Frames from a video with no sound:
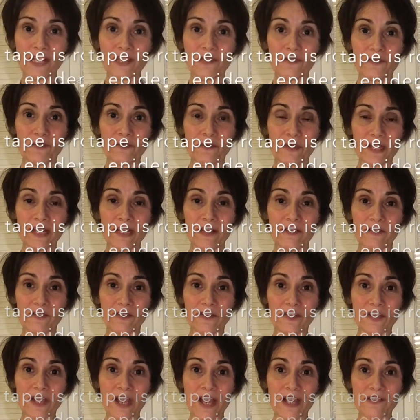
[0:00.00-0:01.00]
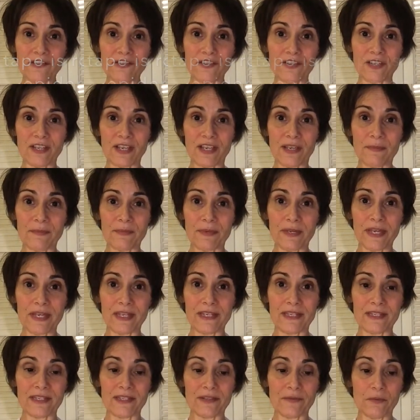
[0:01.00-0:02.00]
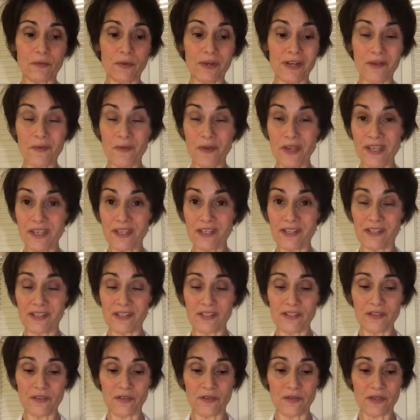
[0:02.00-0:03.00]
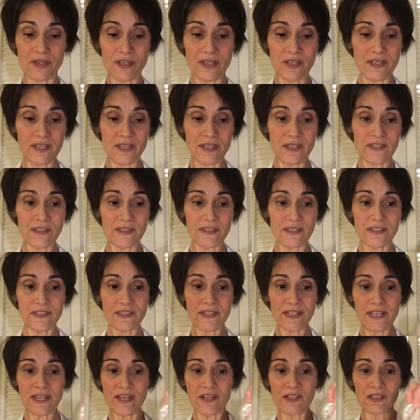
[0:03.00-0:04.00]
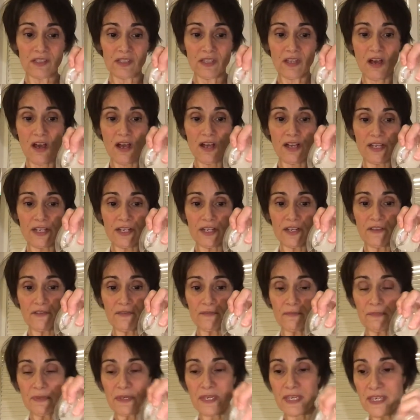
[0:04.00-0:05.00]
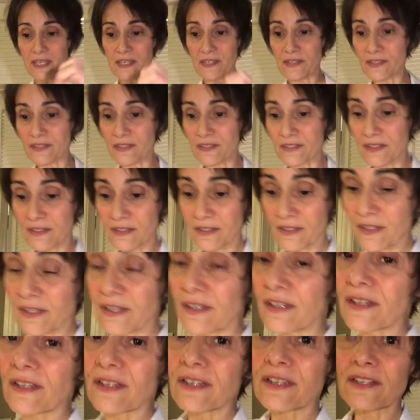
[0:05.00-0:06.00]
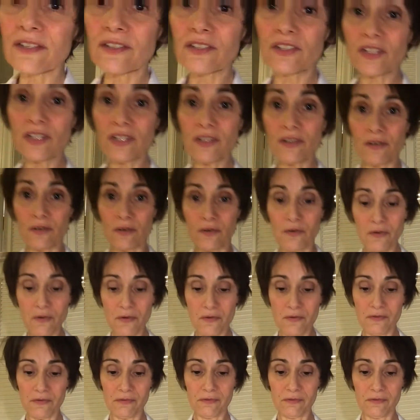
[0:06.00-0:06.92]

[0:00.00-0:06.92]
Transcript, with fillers: to use regular Scotch tape, and what I want you to do is to take a long enough piece to